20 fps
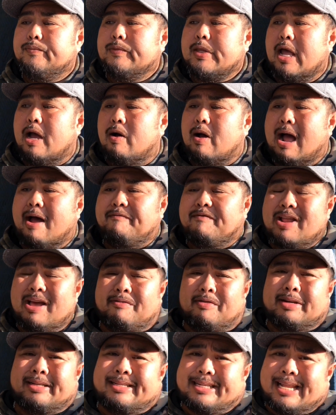I've
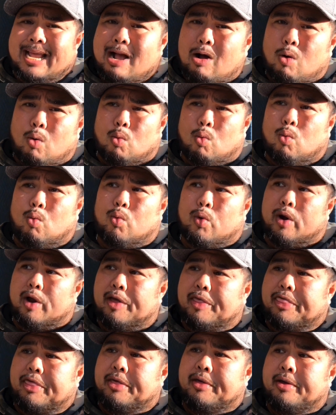never dealt
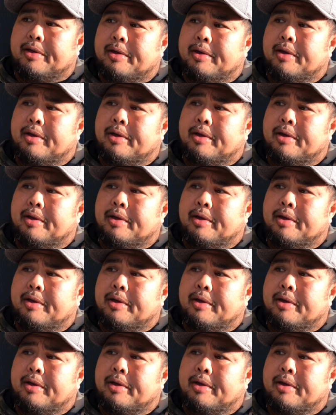with